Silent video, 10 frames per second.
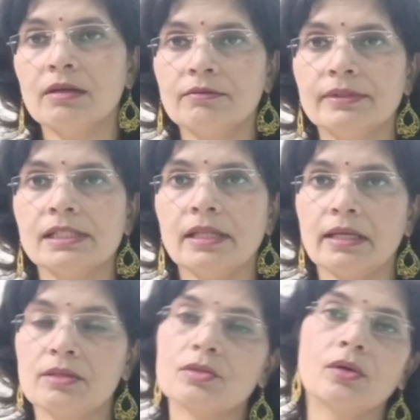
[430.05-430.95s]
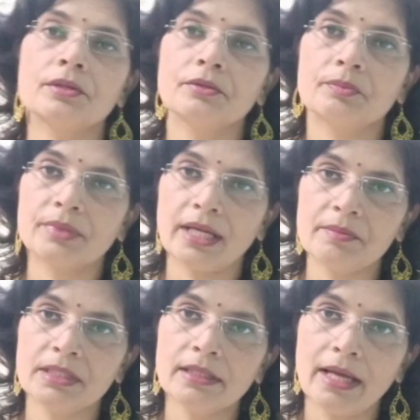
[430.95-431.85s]
First language, or your
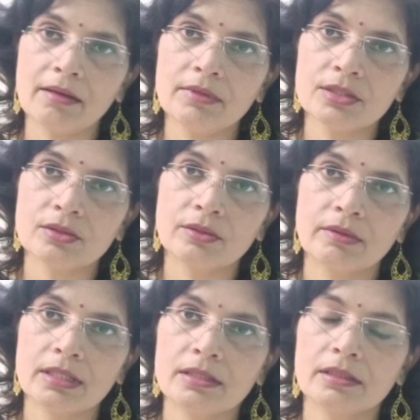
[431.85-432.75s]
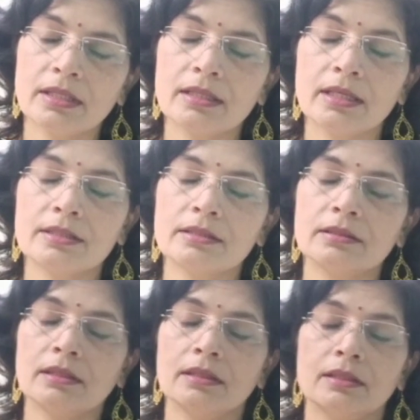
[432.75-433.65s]
primary language, or you can say
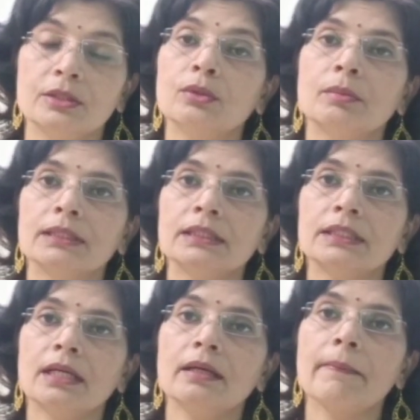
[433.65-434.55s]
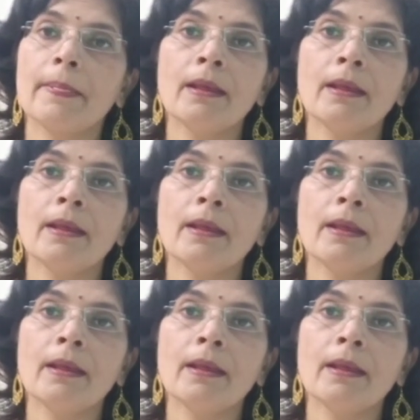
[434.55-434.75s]
that your mother tongue,